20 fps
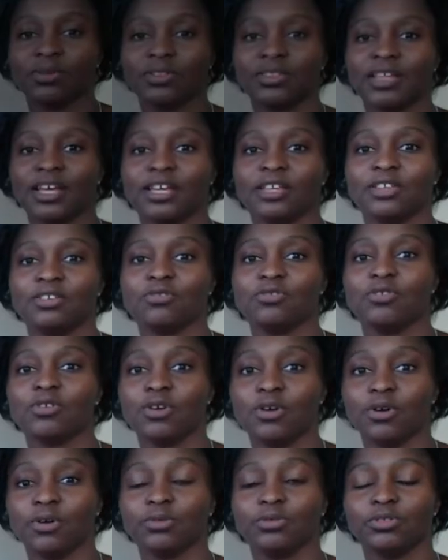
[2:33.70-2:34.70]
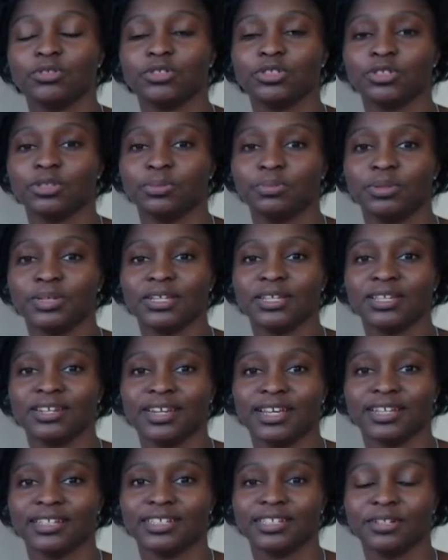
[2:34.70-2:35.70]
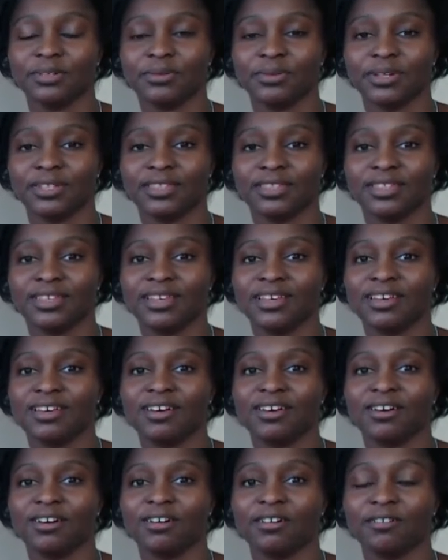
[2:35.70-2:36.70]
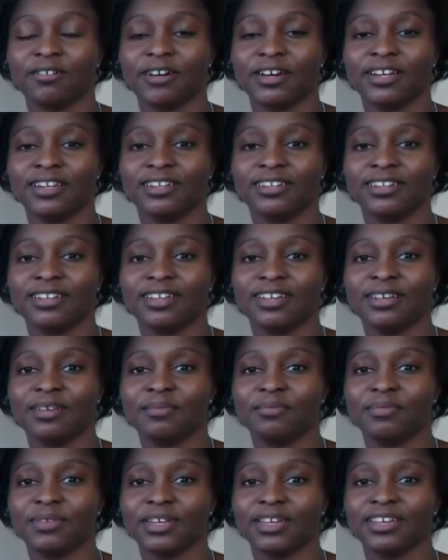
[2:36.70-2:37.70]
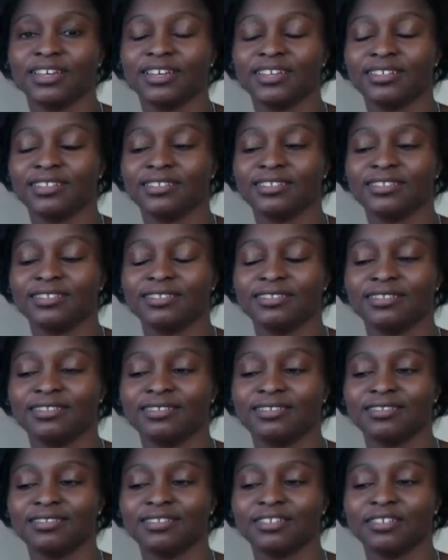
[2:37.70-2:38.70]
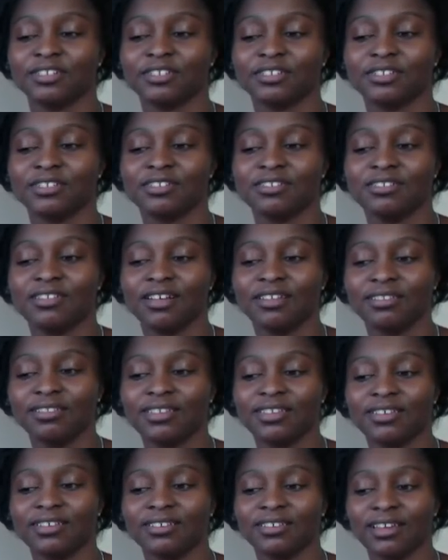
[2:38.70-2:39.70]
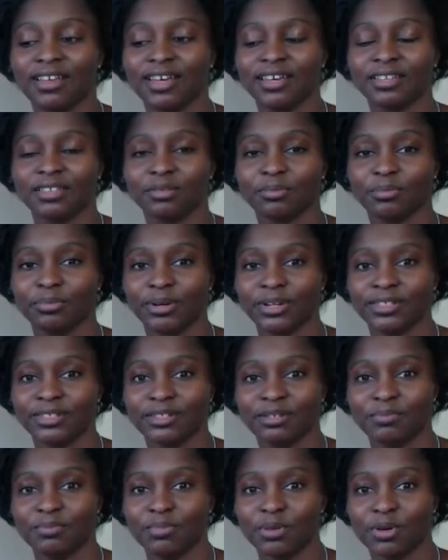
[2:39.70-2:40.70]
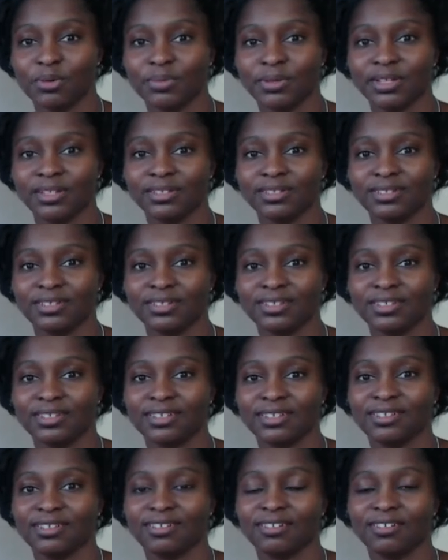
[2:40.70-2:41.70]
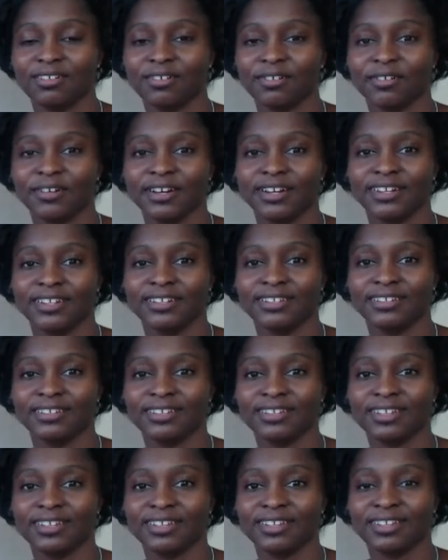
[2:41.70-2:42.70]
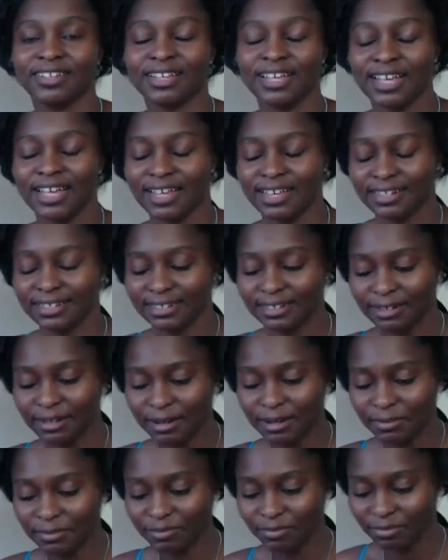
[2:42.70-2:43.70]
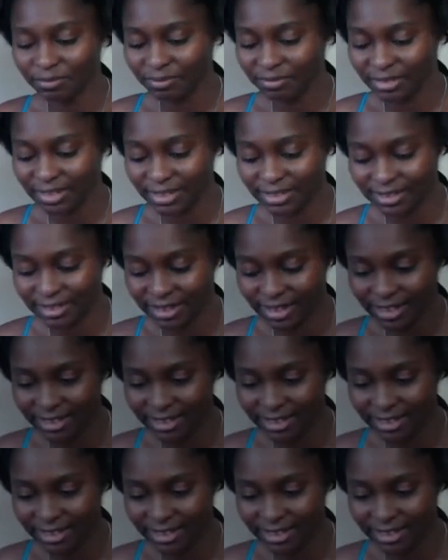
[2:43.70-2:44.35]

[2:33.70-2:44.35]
that you know you should be connecting with. All right? Because there's nothing like the present moment. All right? And um, it's like